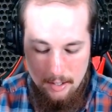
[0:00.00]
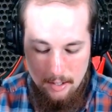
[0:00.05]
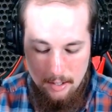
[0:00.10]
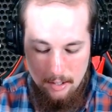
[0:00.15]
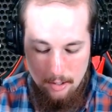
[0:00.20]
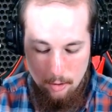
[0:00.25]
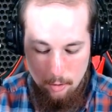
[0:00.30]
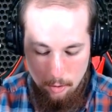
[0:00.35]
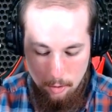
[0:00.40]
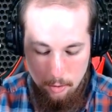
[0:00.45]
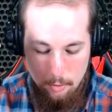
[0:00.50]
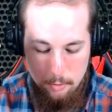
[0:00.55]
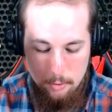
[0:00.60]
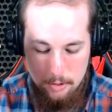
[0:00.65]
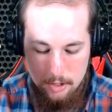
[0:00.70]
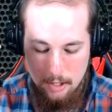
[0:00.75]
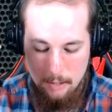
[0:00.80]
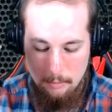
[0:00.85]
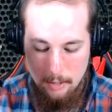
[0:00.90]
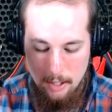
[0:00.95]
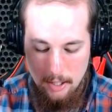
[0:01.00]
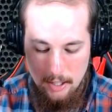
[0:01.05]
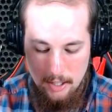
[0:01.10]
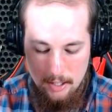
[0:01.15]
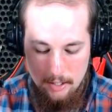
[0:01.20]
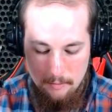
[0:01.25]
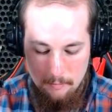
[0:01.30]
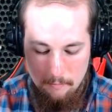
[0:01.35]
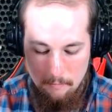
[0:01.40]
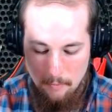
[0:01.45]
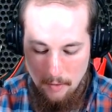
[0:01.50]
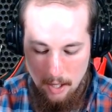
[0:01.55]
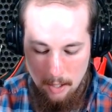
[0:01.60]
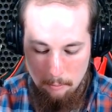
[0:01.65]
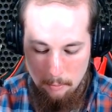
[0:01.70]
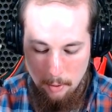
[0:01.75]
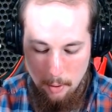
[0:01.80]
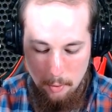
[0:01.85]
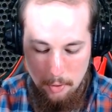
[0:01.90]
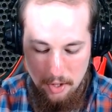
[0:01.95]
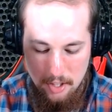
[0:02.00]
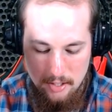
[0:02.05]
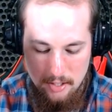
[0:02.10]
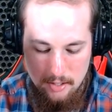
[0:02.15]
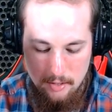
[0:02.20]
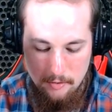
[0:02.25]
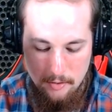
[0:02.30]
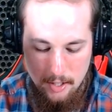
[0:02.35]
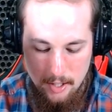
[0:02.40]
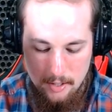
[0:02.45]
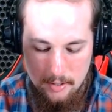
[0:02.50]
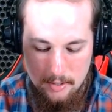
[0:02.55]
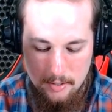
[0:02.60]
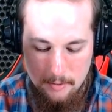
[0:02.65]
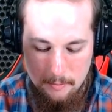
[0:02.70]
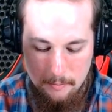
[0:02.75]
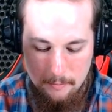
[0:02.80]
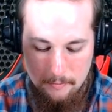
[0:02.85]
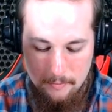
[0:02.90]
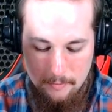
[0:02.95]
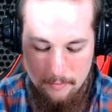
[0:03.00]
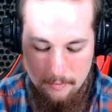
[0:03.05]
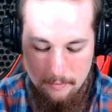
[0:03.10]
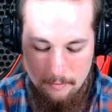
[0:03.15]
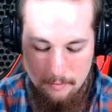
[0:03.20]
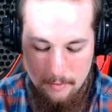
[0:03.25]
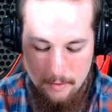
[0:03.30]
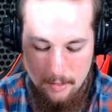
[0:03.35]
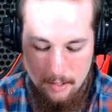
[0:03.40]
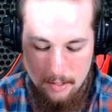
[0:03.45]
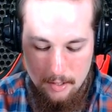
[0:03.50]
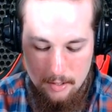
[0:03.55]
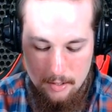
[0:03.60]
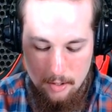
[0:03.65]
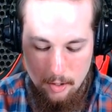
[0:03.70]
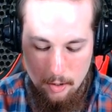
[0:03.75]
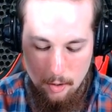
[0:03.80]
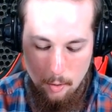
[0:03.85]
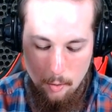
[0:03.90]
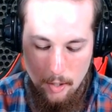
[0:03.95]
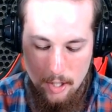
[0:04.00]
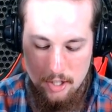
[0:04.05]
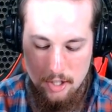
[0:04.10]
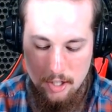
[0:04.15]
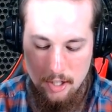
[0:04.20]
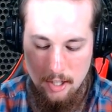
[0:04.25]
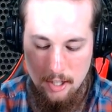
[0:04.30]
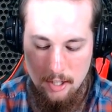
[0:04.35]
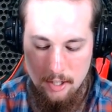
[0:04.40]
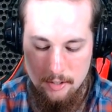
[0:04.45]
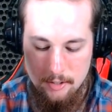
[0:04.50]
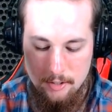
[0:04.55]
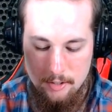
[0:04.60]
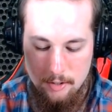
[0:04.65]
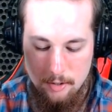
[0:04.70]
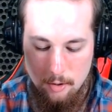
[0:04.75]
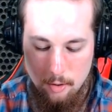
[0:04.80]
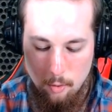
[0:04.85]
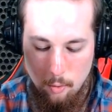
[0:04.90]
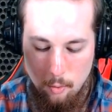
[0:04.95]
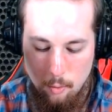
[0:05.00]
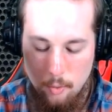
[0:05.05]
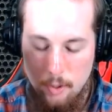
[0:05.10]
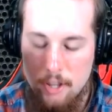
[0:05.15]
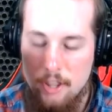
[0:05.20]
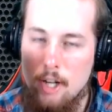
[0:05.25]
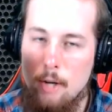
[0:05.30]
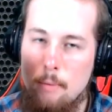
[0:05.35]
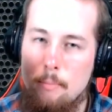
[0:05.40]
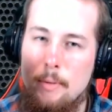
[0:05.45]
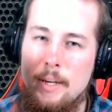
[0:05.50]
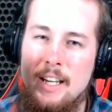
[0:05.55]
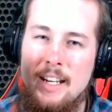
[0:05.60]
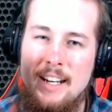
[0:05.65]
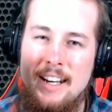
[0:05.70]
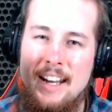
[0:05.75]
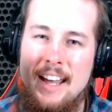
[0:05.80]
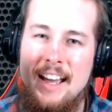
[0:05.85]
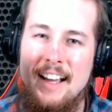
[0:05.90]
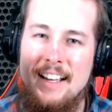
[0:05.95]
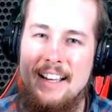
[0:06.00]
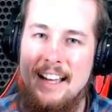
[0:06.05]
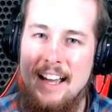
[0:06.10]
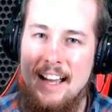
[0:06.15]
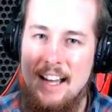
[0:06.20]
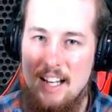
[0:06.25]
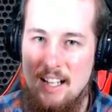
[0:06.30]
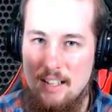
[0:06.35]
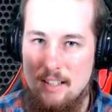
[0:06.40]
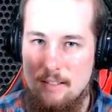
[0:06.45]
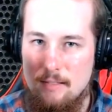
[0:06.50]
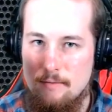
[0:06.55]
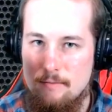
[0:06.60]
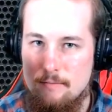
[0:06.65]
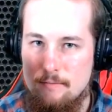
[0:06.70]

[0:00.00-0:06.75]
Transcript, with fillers: You're losing money on both ends of this. So the question is would there be a net gain?